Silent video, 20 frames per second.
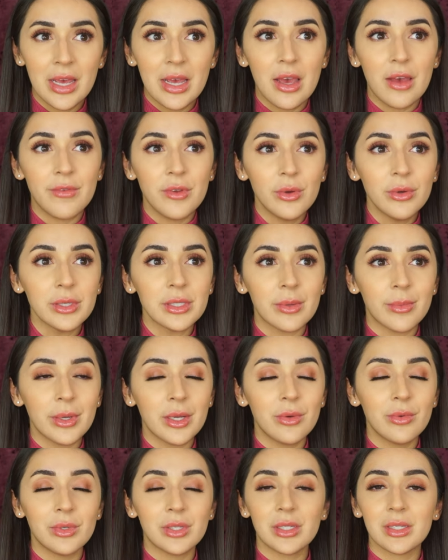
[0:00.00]
If you were someone
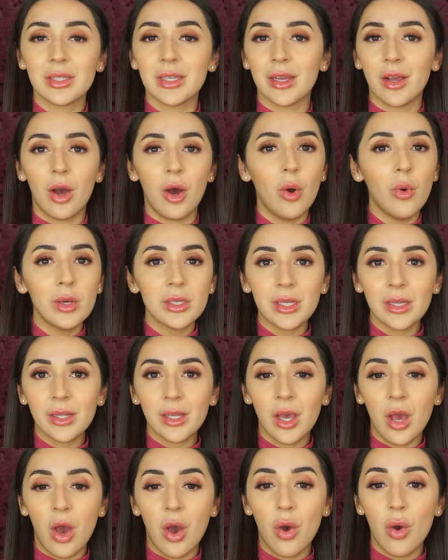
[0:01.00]
who was just like always on the
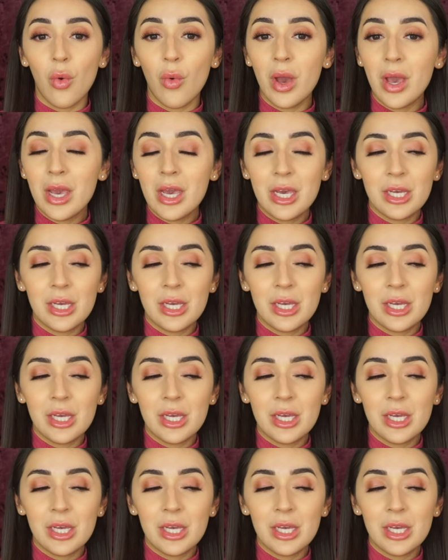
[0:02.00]
go,